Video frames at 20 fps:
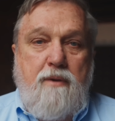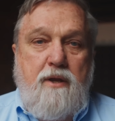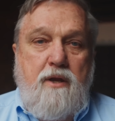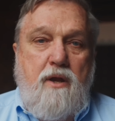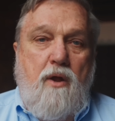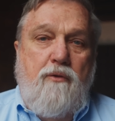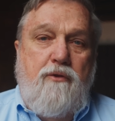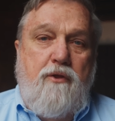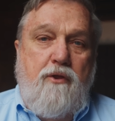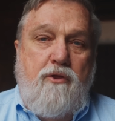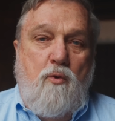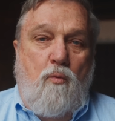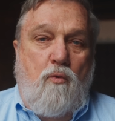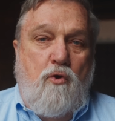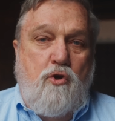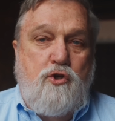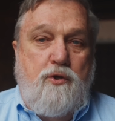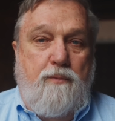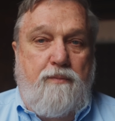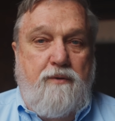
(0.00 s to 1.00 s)
But note that the
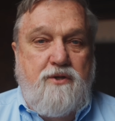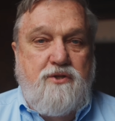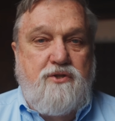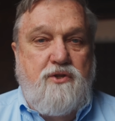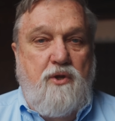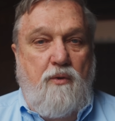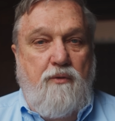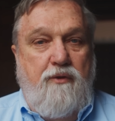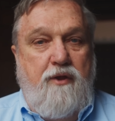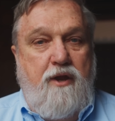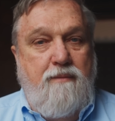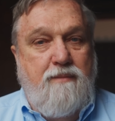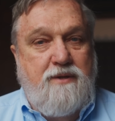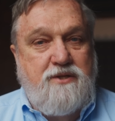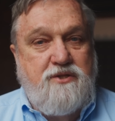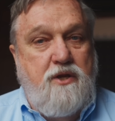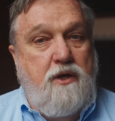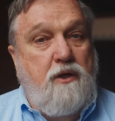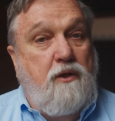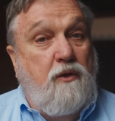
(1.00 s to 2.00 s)
worshiper is told that he
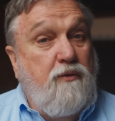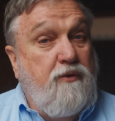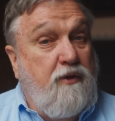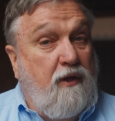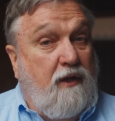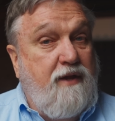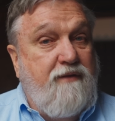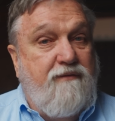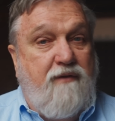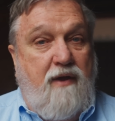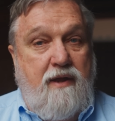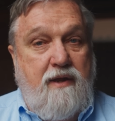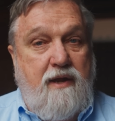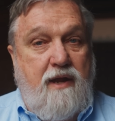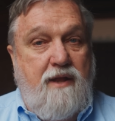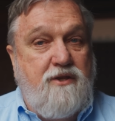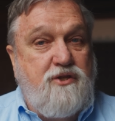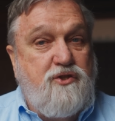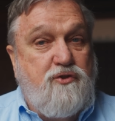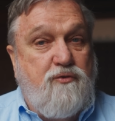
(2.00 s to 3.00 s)
must include the Levite
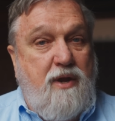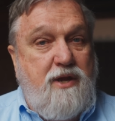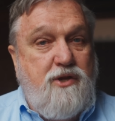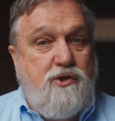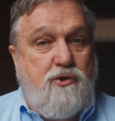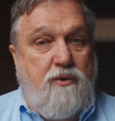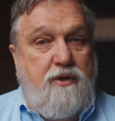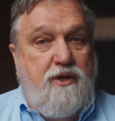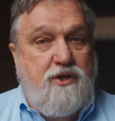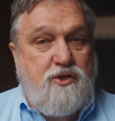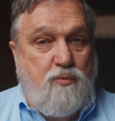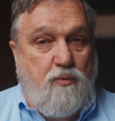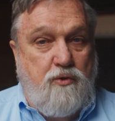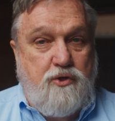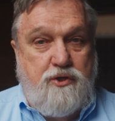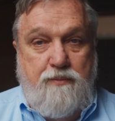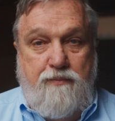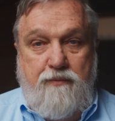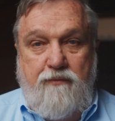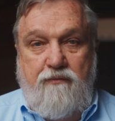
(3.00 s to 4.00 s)
and the stranger in his
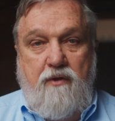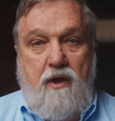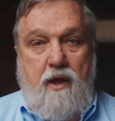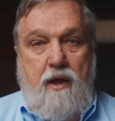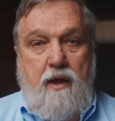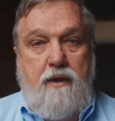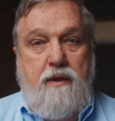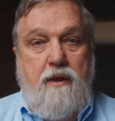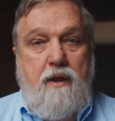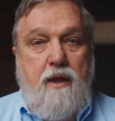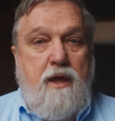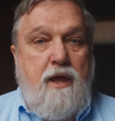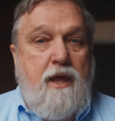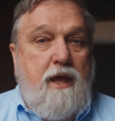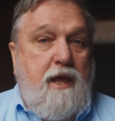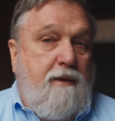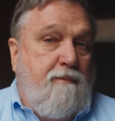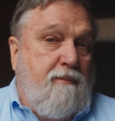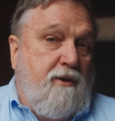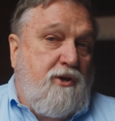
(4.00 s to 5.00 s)
worship of God.
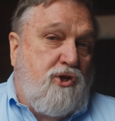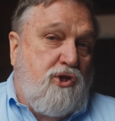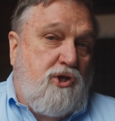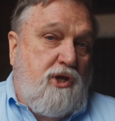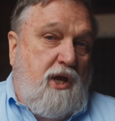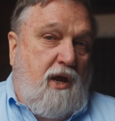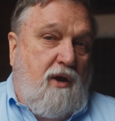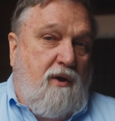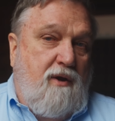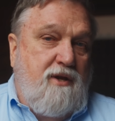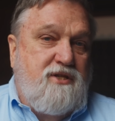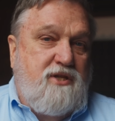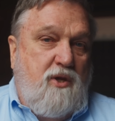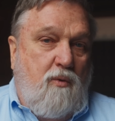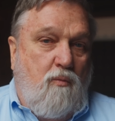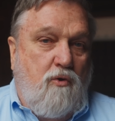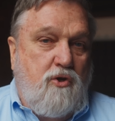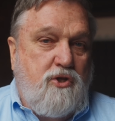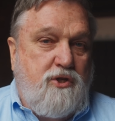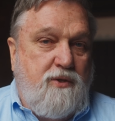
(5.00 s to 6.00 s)
He must share as he
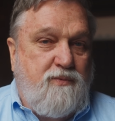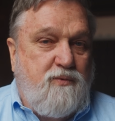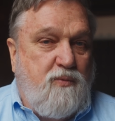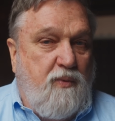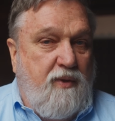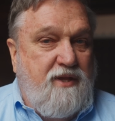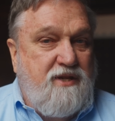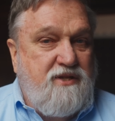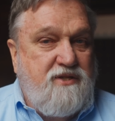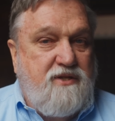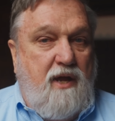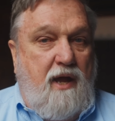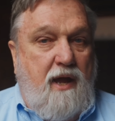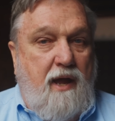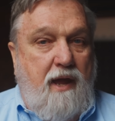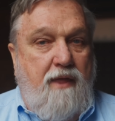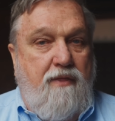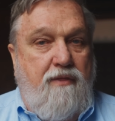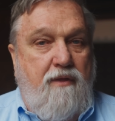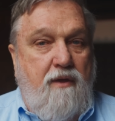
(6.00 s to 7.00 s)
worships with his
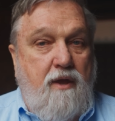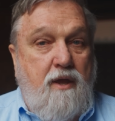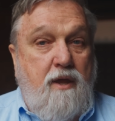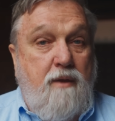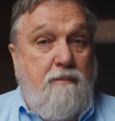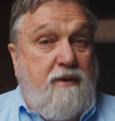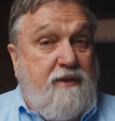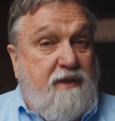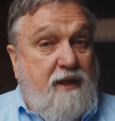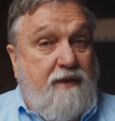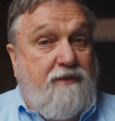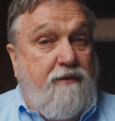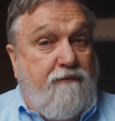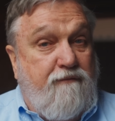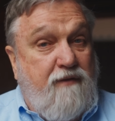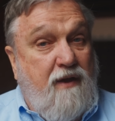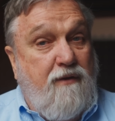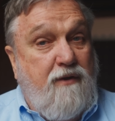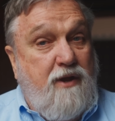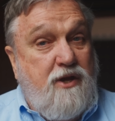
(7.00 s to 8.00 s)
tithe, but that the
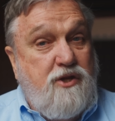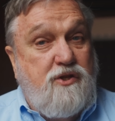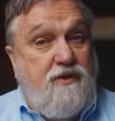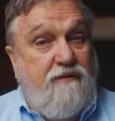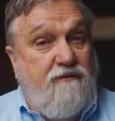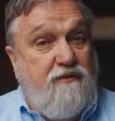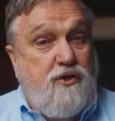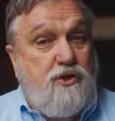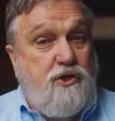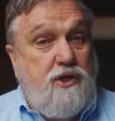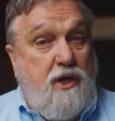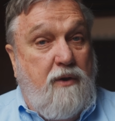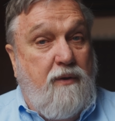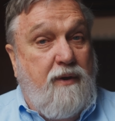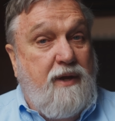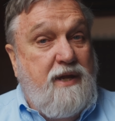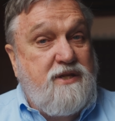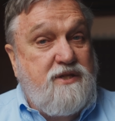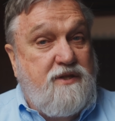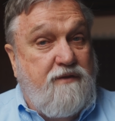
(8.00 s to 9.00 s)
foundation of this
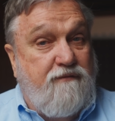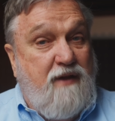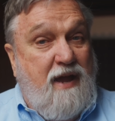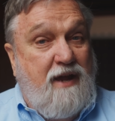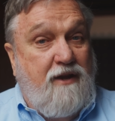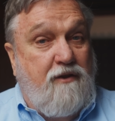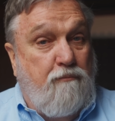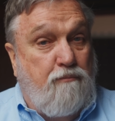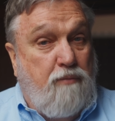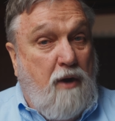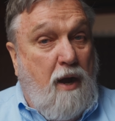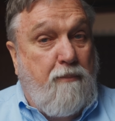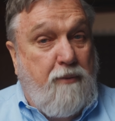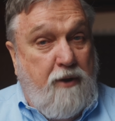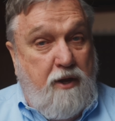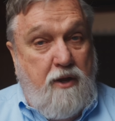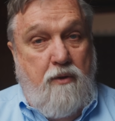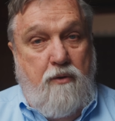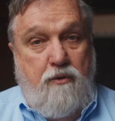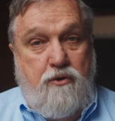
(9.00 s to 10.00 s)
sharing is the fact of
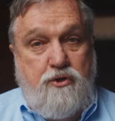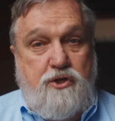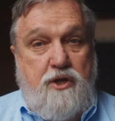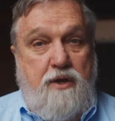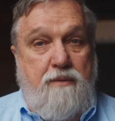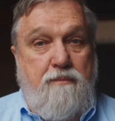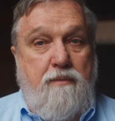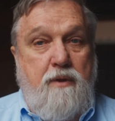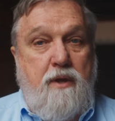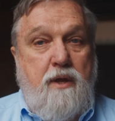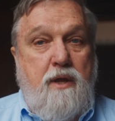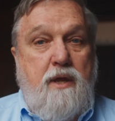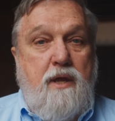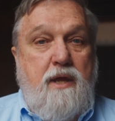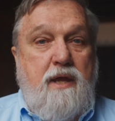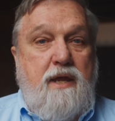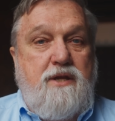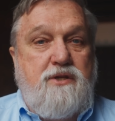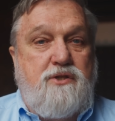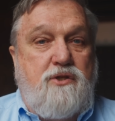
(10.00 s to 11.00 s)
property ownership.
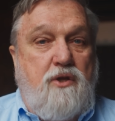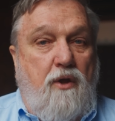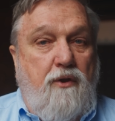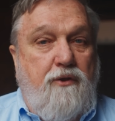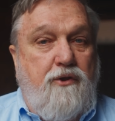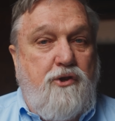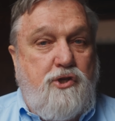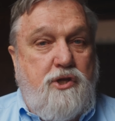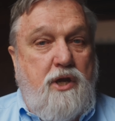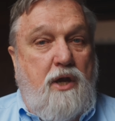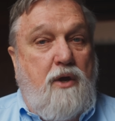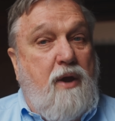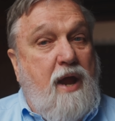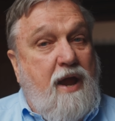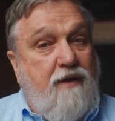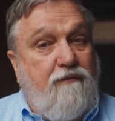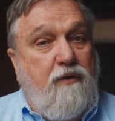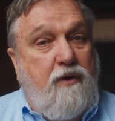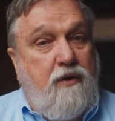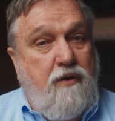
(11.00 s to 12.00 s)
He is called to share
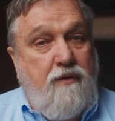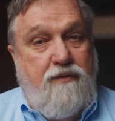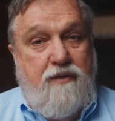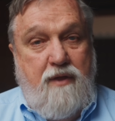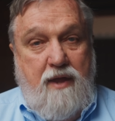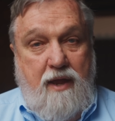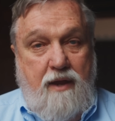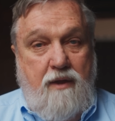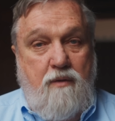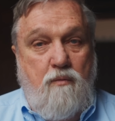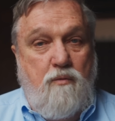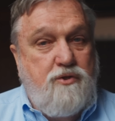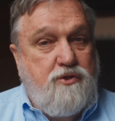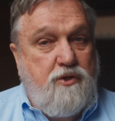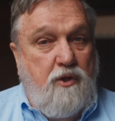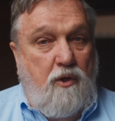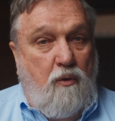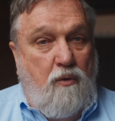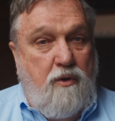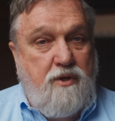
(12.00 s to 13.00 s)
every good thing which
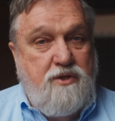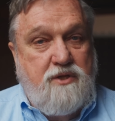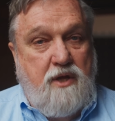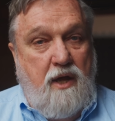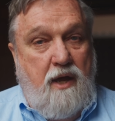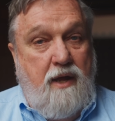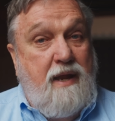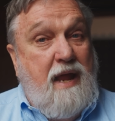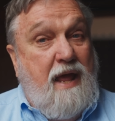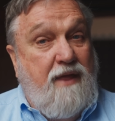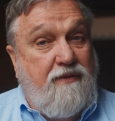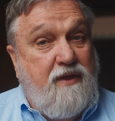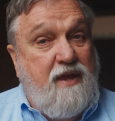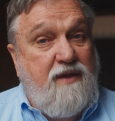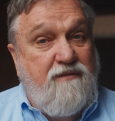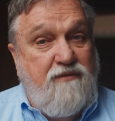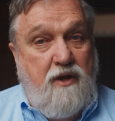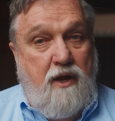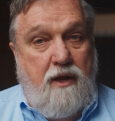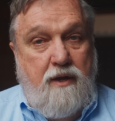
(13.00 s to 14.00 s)
the Lord his God hath
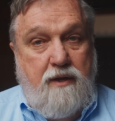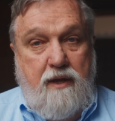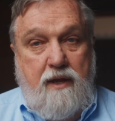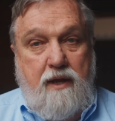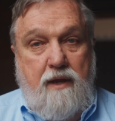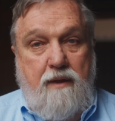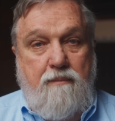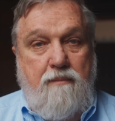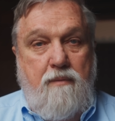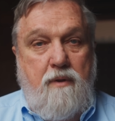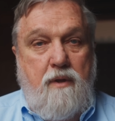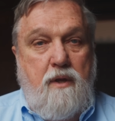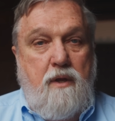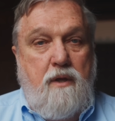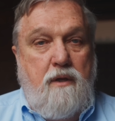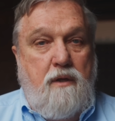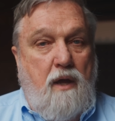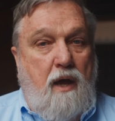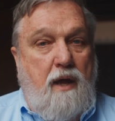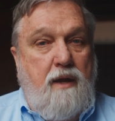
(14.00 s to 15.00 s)
given unto him.
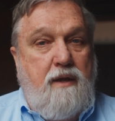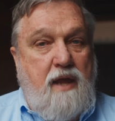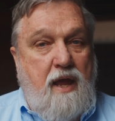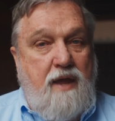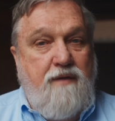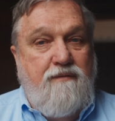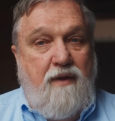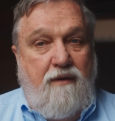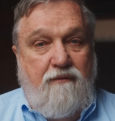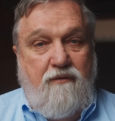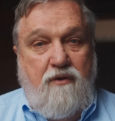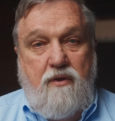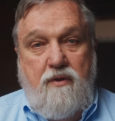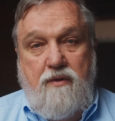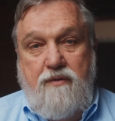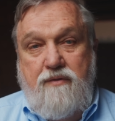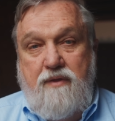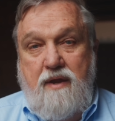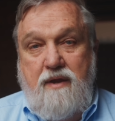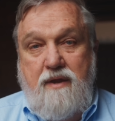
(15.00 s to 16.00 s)
God gave every
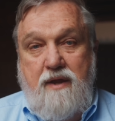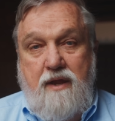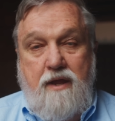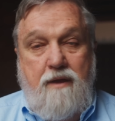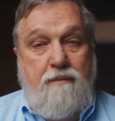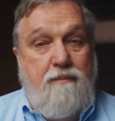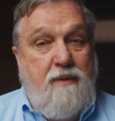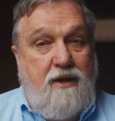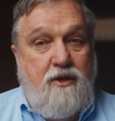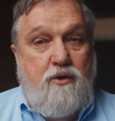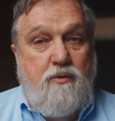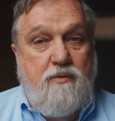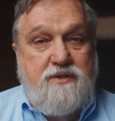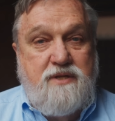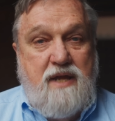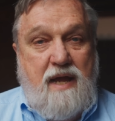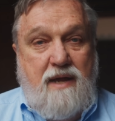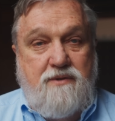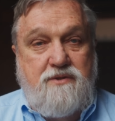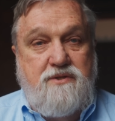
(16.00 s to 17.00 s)
good thing to him and to his
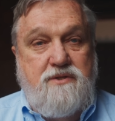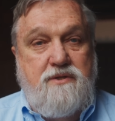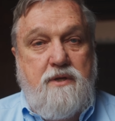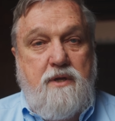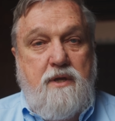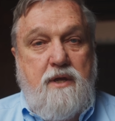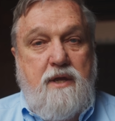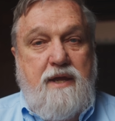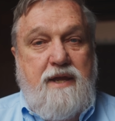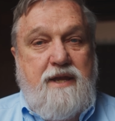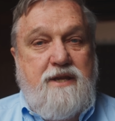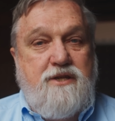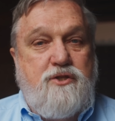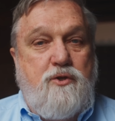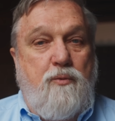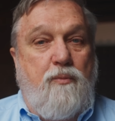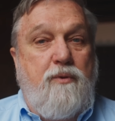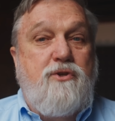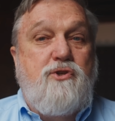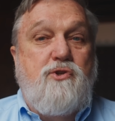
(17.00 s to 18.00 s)
house. He is
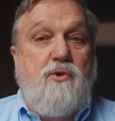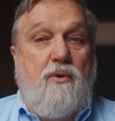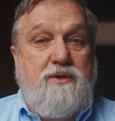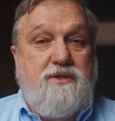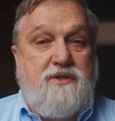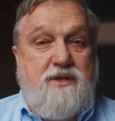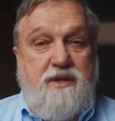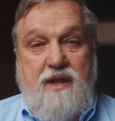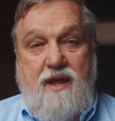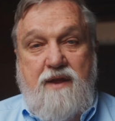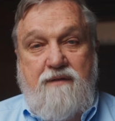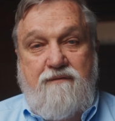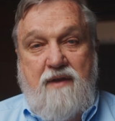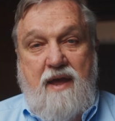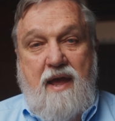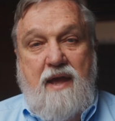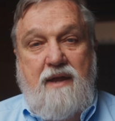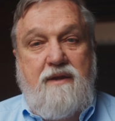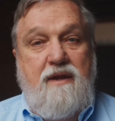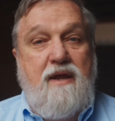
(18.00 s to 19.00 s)
to rejoice in that
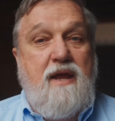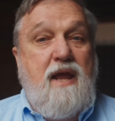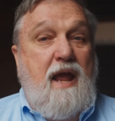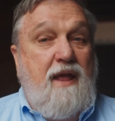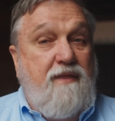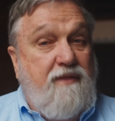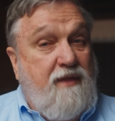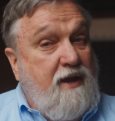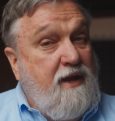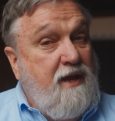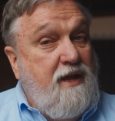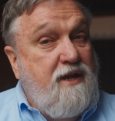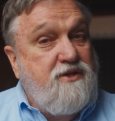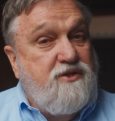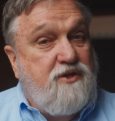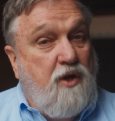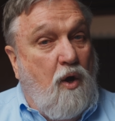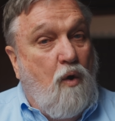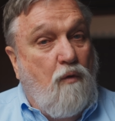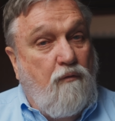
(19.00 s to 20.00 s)
fact, and then he
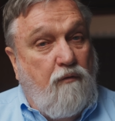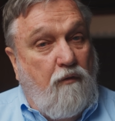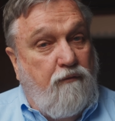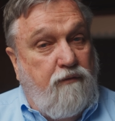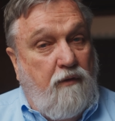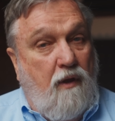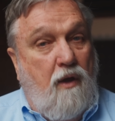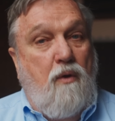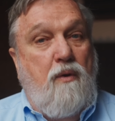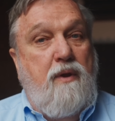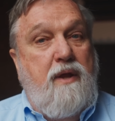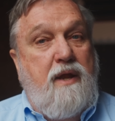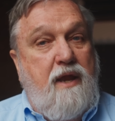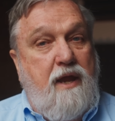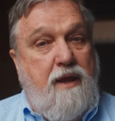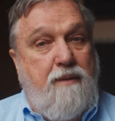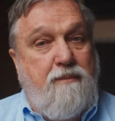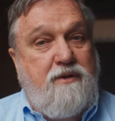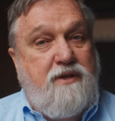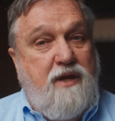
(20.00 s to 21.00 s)
is to overflow in
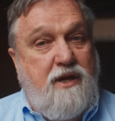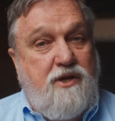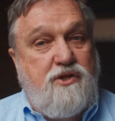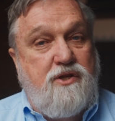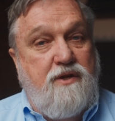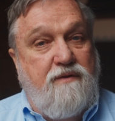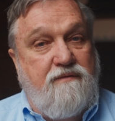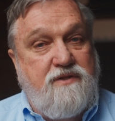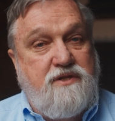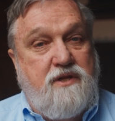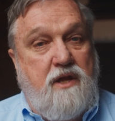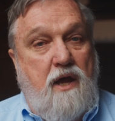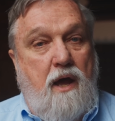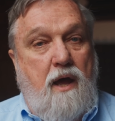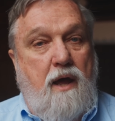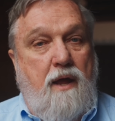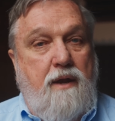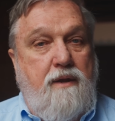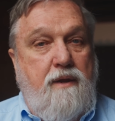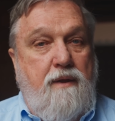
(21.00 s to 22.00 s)
imitation of his
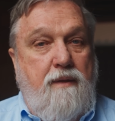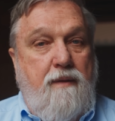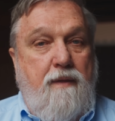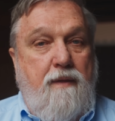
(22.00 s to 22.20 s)
God.